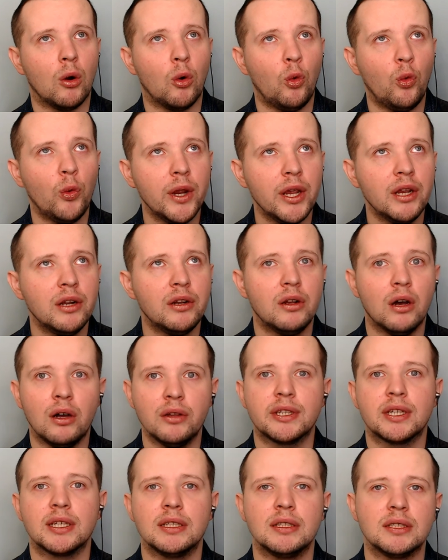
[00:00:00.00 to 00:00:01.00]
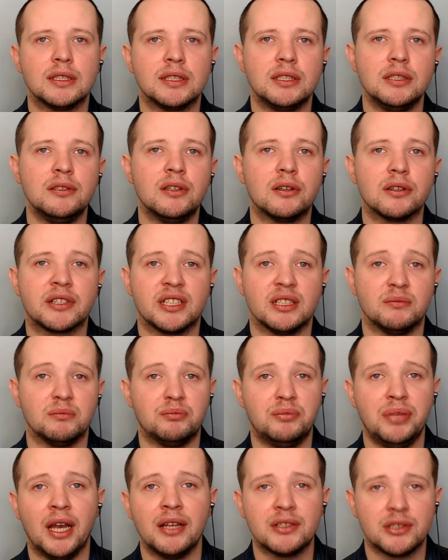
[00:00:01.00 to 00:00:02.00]
we don't consider
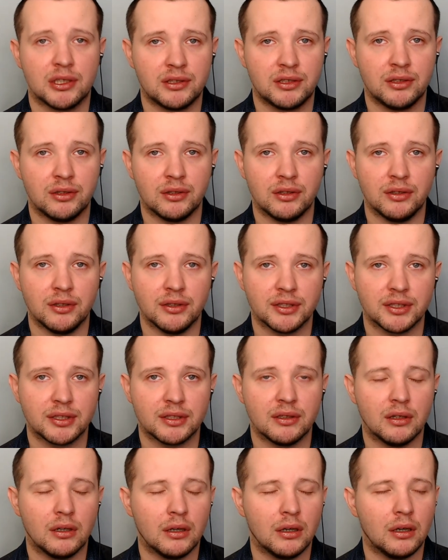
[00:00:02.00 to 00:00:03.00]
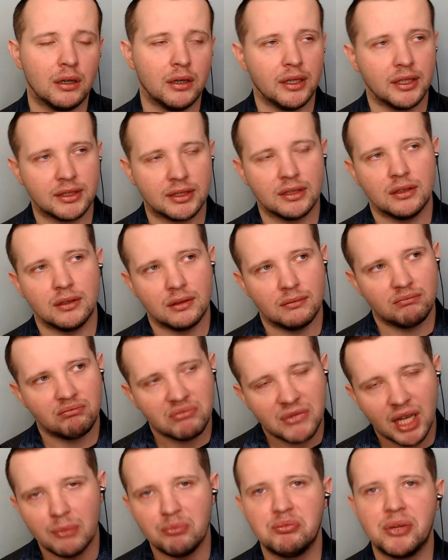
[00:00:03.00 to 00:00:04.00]
competitors as a
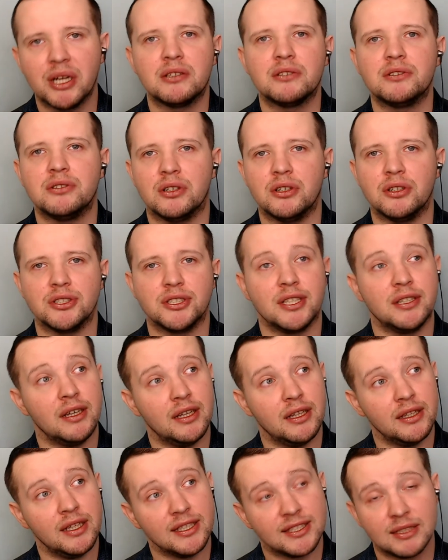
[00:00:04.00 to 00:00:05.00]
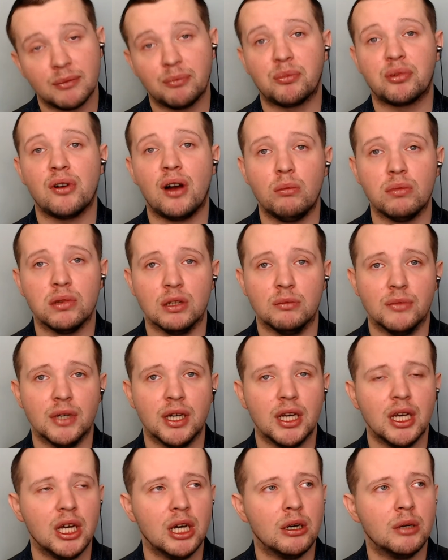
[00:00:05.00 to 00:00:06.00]
competitors and is a problem
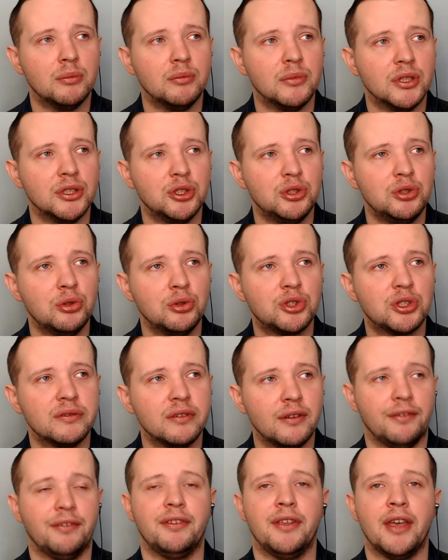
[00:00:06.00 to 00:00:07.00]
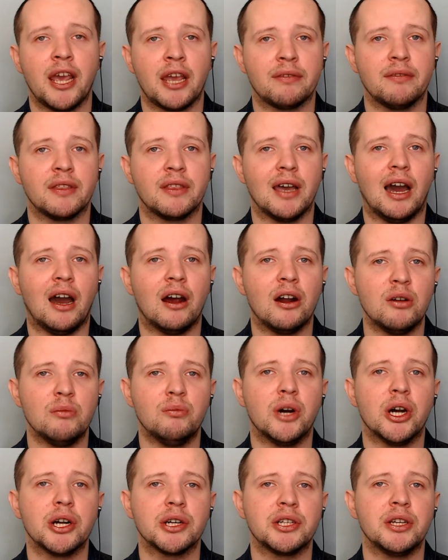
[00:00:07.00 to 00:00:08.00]
due to the fact that our
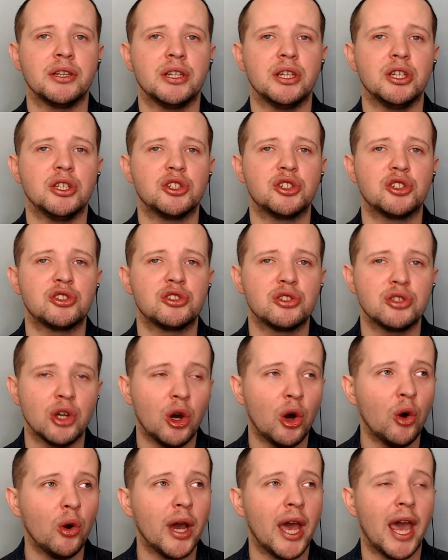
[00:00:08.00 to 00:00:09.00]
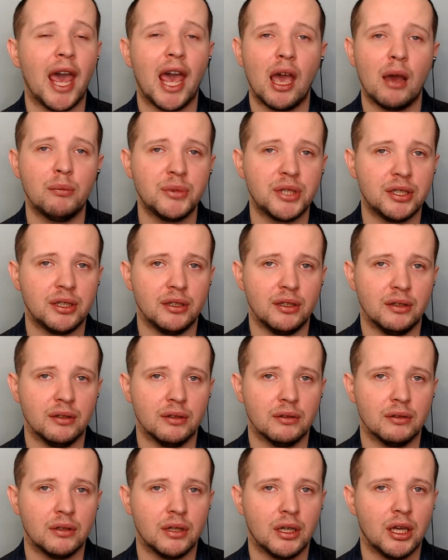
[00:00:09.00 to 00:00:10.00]
market is so empty.